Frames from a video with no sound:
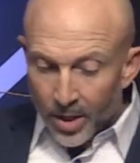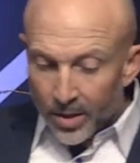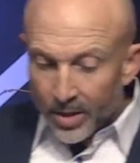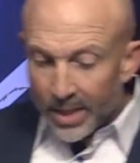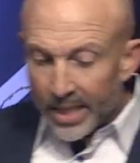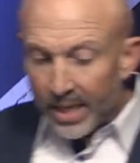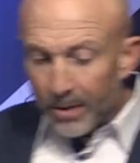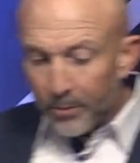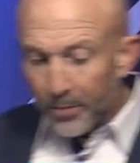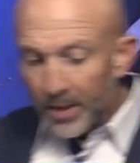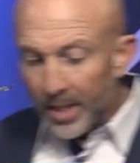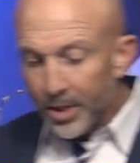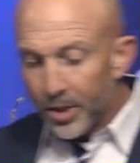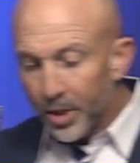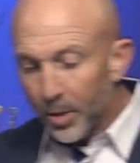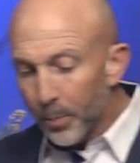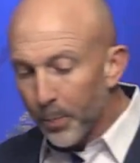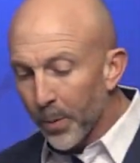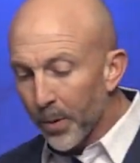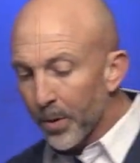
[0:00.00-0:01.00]
The
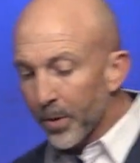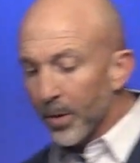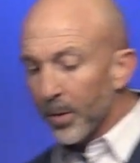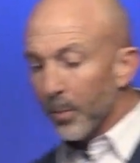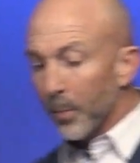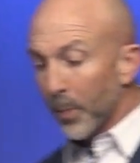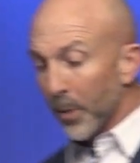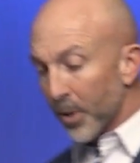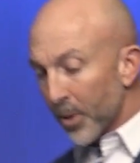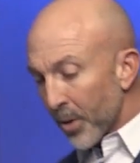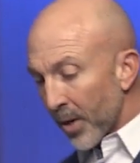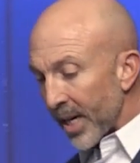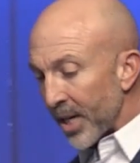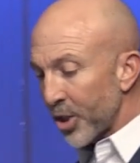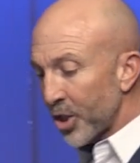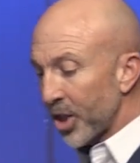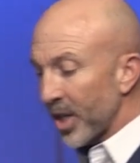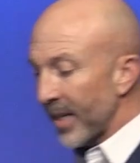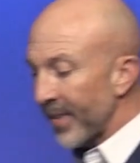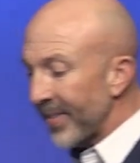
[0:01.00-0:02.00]
definition of prog
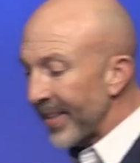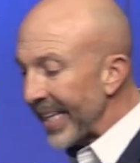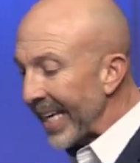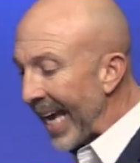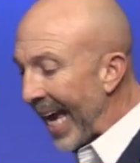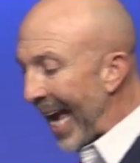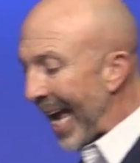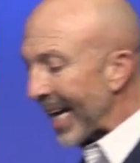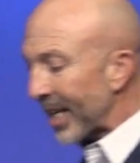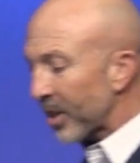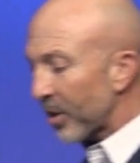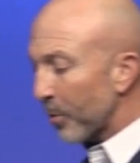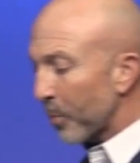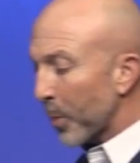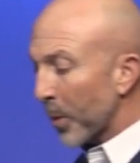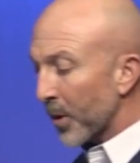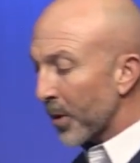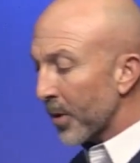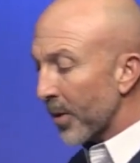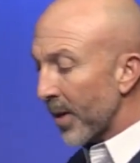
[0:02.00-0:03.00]
progression, the act of
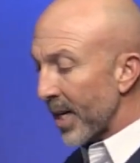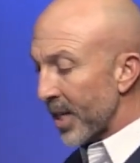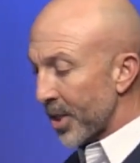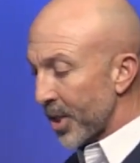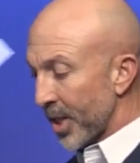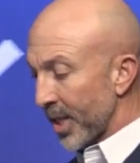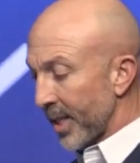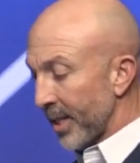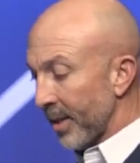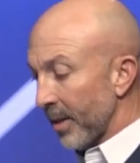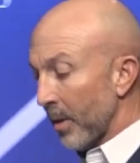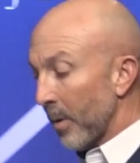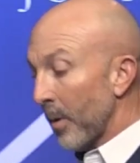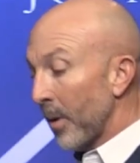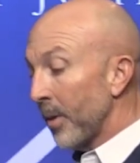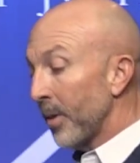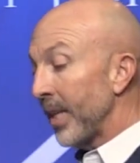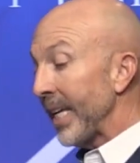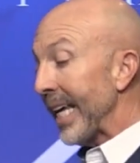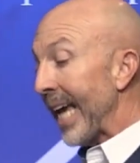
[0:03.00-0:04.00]
progression,
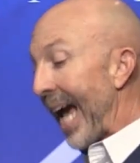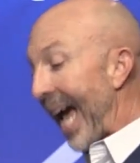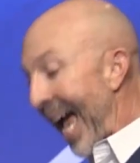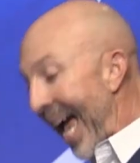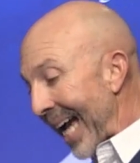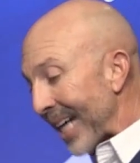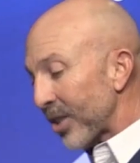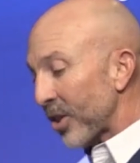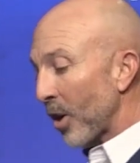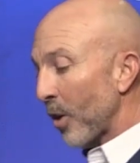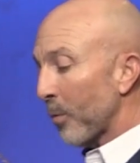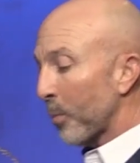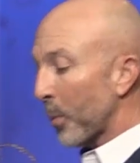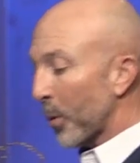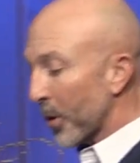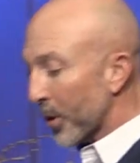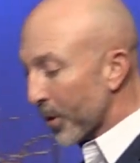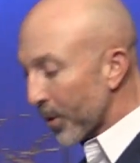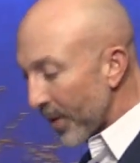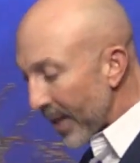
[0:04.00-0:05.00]
the act of
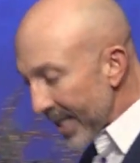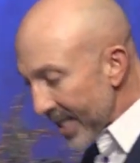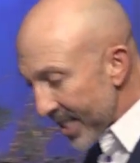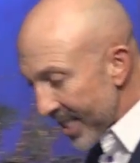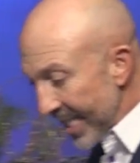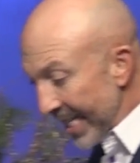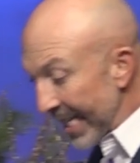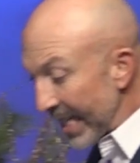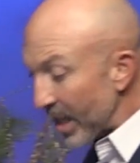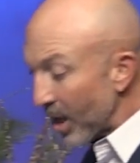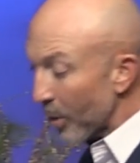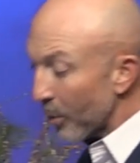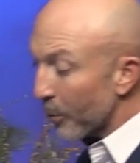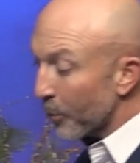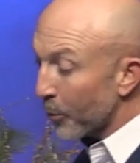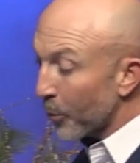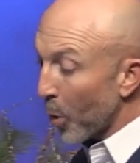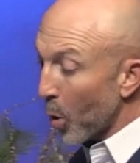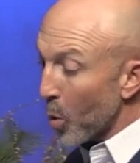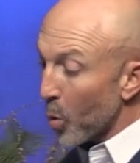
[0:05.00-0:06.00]
progressing
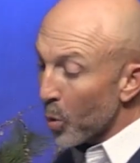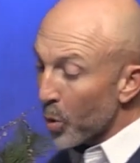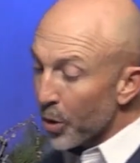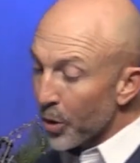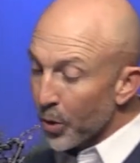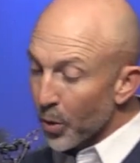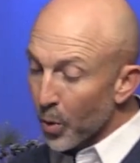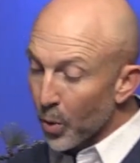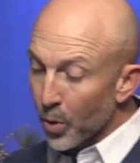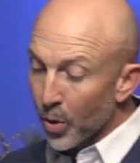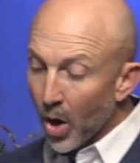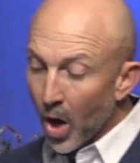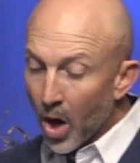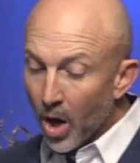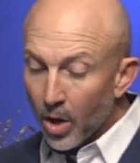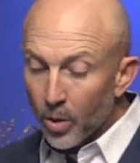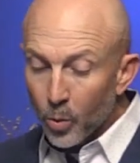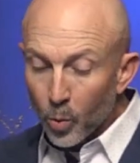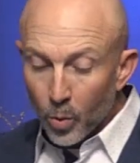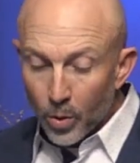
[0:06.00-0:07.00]
forward or
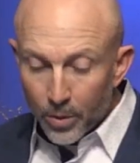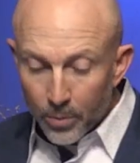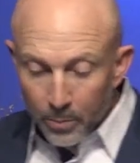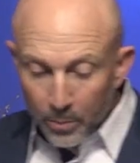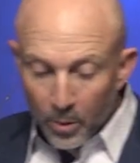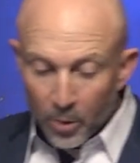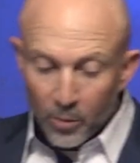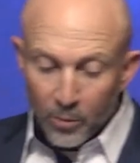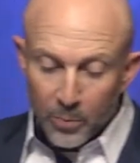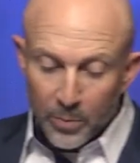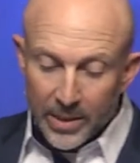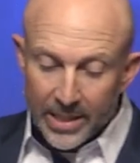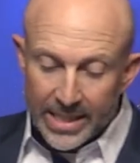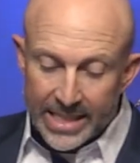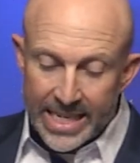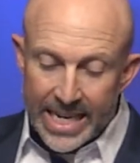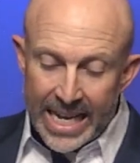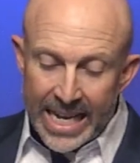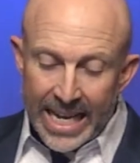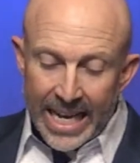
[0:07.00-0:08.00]
onward
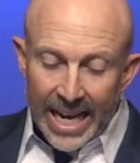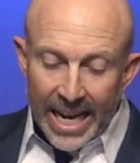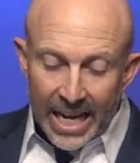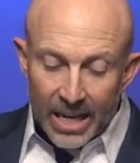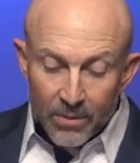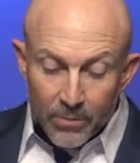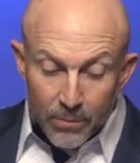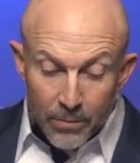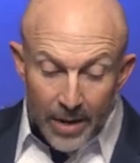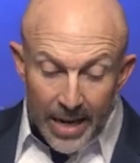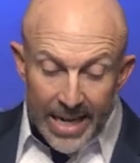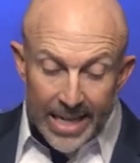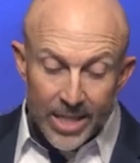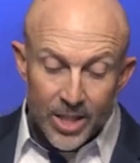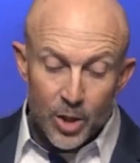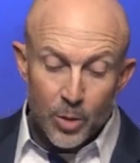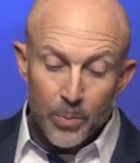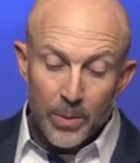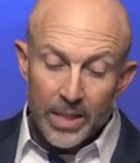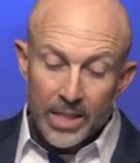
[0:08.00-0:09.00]
movement,
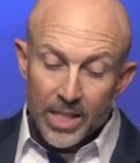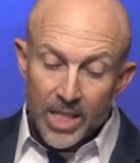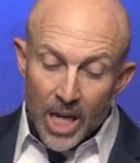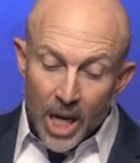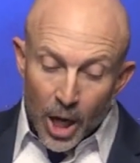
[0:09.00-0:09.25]
advancement,